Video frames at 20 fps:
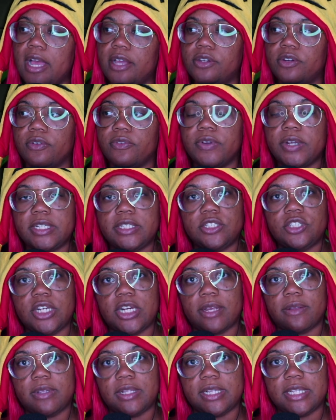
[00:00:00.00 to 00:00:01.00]
Don't forget to
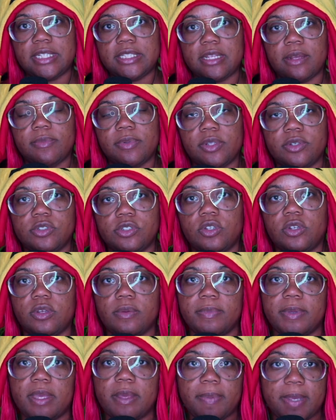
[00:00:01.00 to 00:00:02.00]
check out the links down below so you
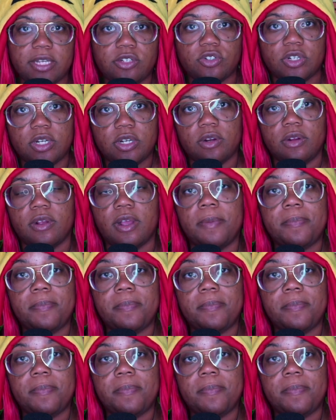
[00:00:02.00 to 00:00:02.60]
can be a patron